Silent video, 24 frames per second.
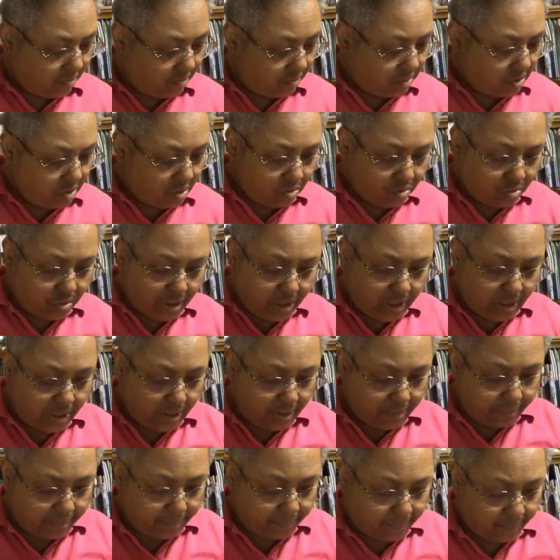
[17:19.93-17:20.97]
tone in it,
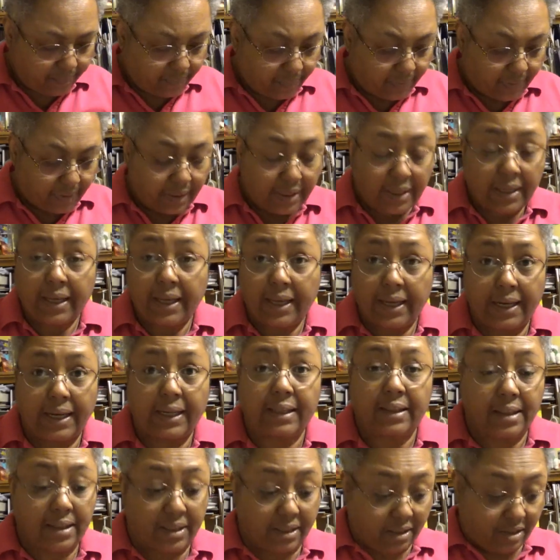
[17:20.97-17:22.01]
and I
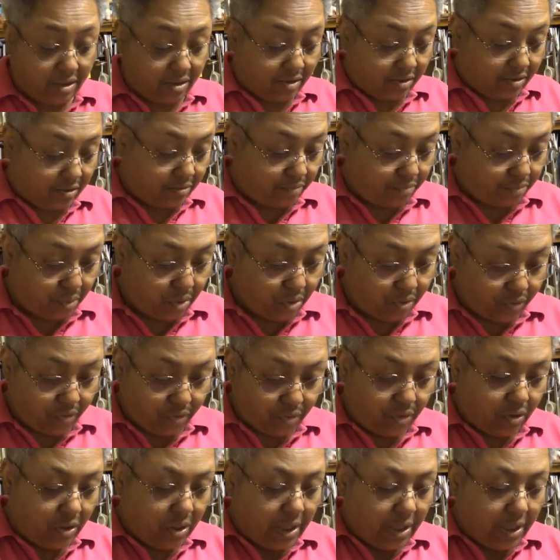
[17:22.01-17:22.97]
think it's beautiful.